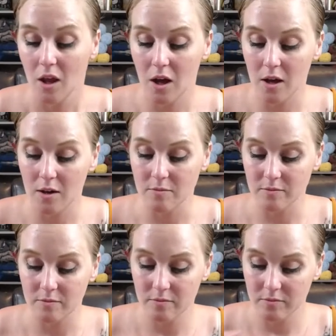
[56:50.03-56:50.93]

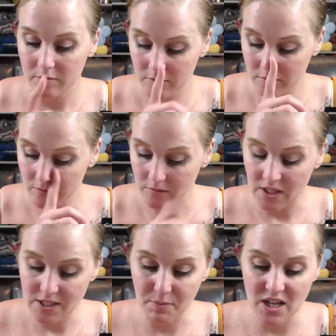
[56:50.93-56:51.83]
Um,
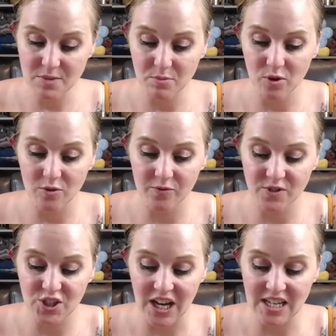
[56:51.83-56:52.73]
it's possible
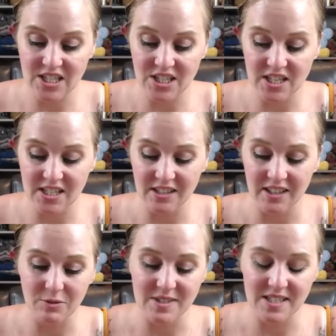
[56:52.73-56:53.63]
she
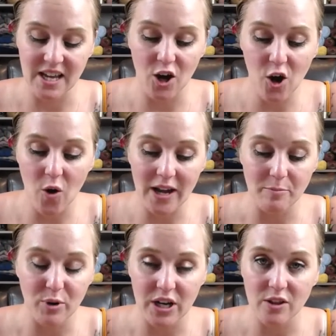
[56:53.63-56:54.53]
accidentally was like, oh, I
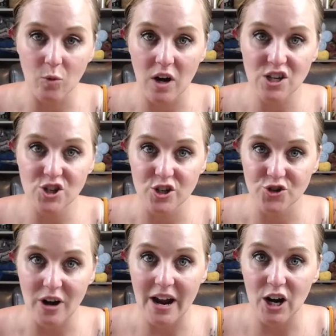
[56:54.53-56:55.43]
can put it in the washer and
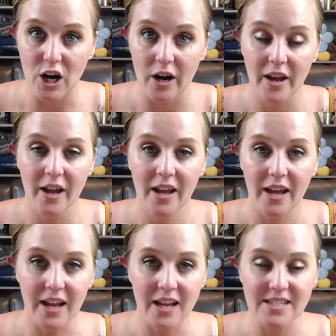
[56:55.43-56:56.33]
dryer,
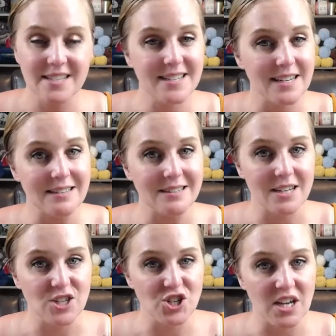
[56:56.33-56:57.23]
and didn't
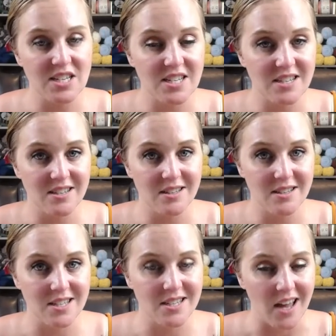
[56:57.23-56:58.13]
adjust
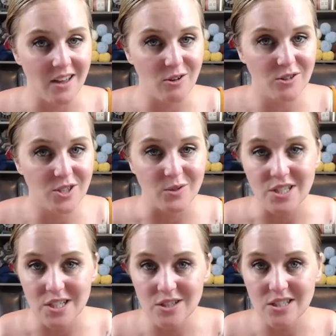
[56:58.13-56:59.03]
the cycle to a
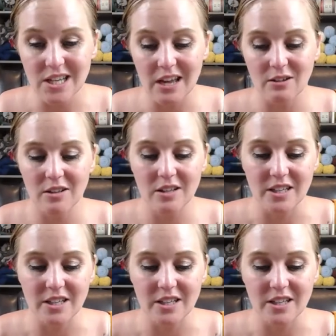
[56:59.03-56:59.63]
gentle cycle.